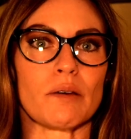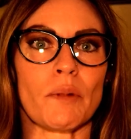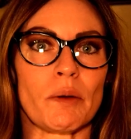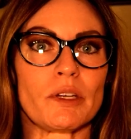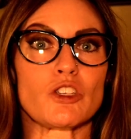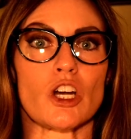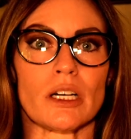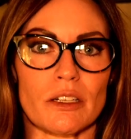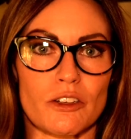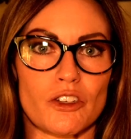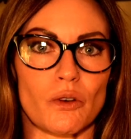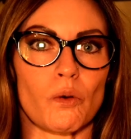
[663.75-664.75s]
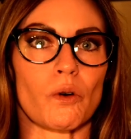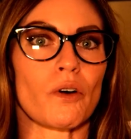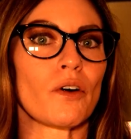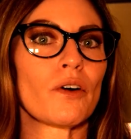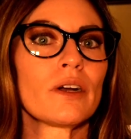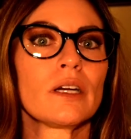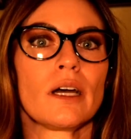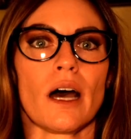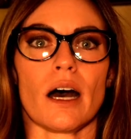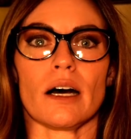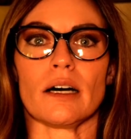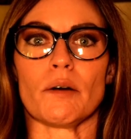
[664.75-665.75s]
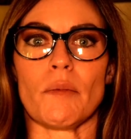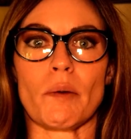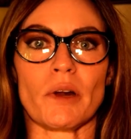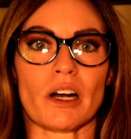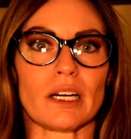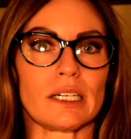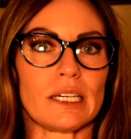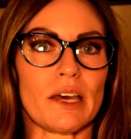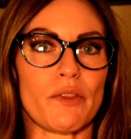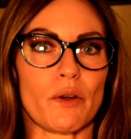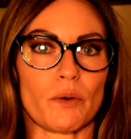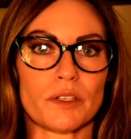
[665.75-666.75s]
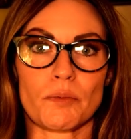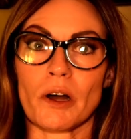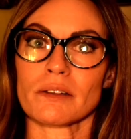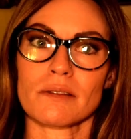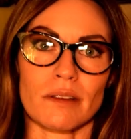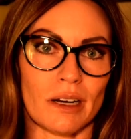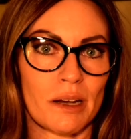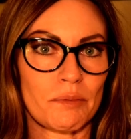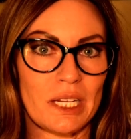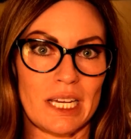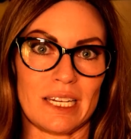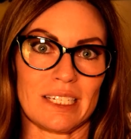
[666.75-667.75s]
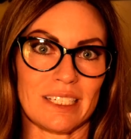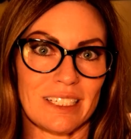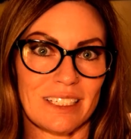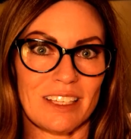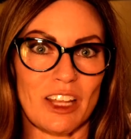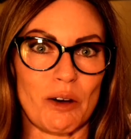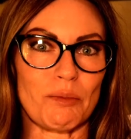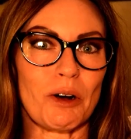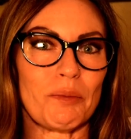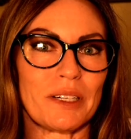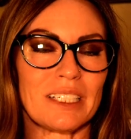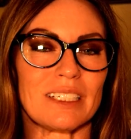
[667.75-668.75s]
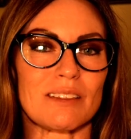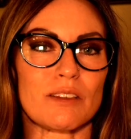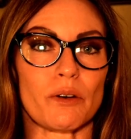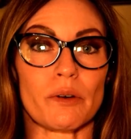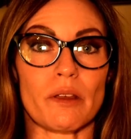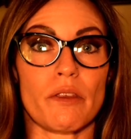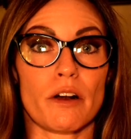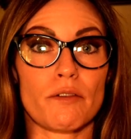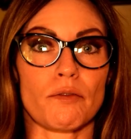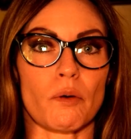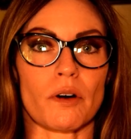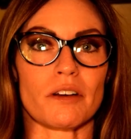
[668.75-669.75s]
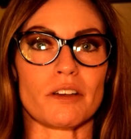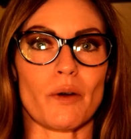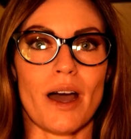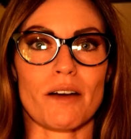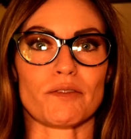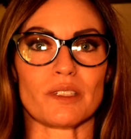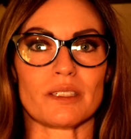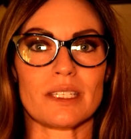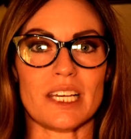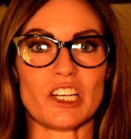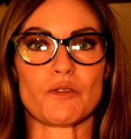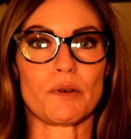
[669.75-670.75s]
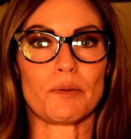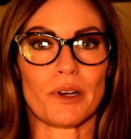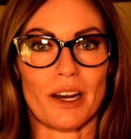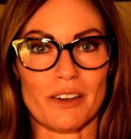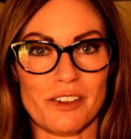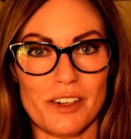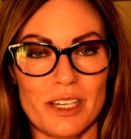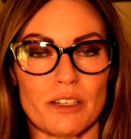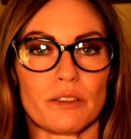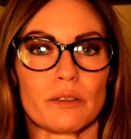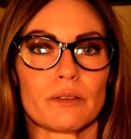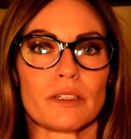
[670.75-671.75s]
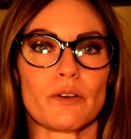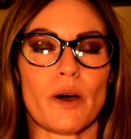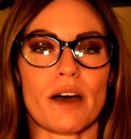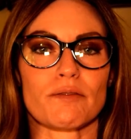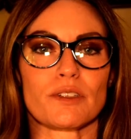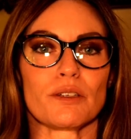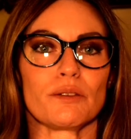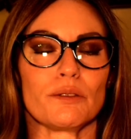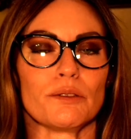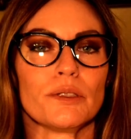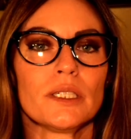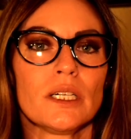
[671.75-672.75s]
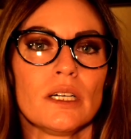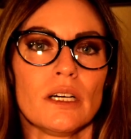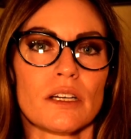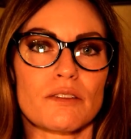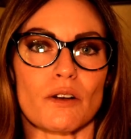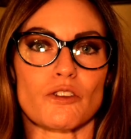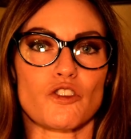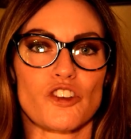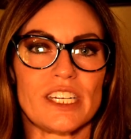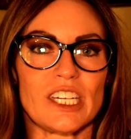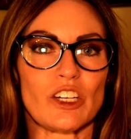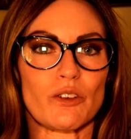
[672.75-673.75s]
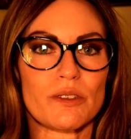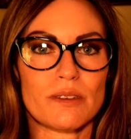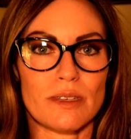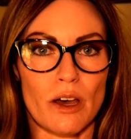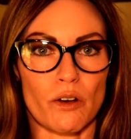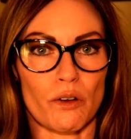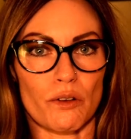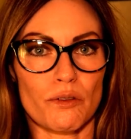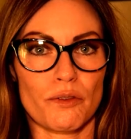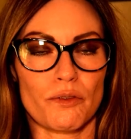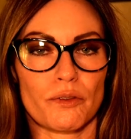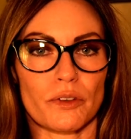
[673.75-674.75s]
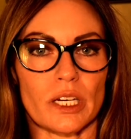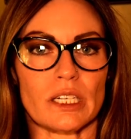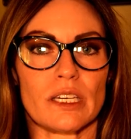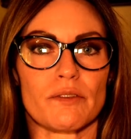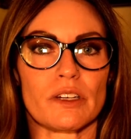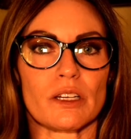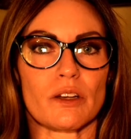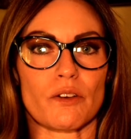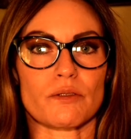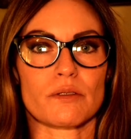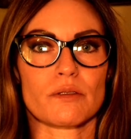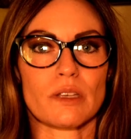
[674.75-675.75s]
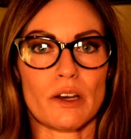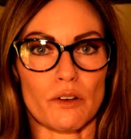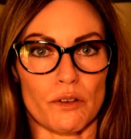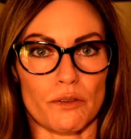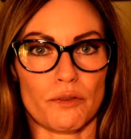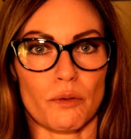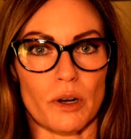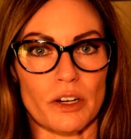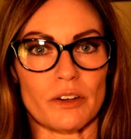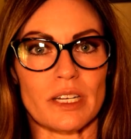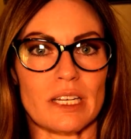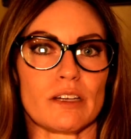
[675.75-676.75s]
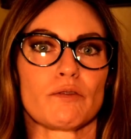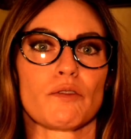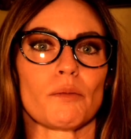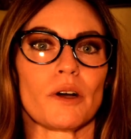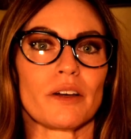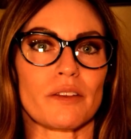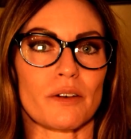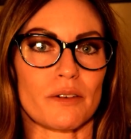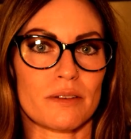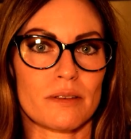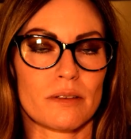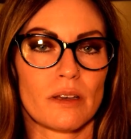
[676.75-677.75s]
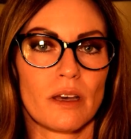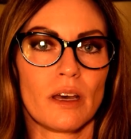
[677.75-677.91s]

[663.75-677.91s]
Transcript: it might be judged or I'm not going to get the response that I'm needing in that moment. And so therefore, you have to teach people how to treat you. You have to start treating yourself and giving yourself what you're needing from others.